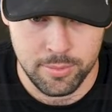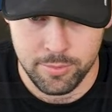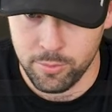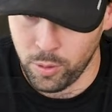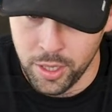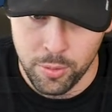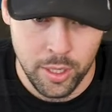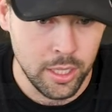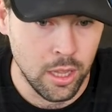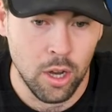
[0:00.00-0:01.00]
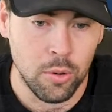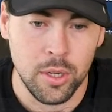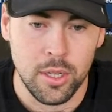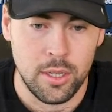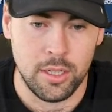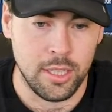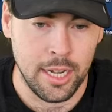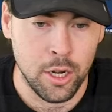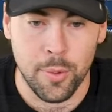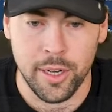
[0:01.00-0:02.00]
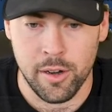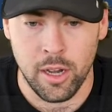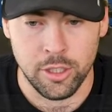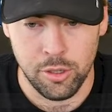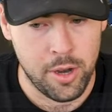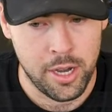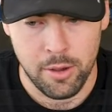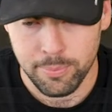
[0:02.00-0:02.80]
really, really low, like nowhere near 100 right now,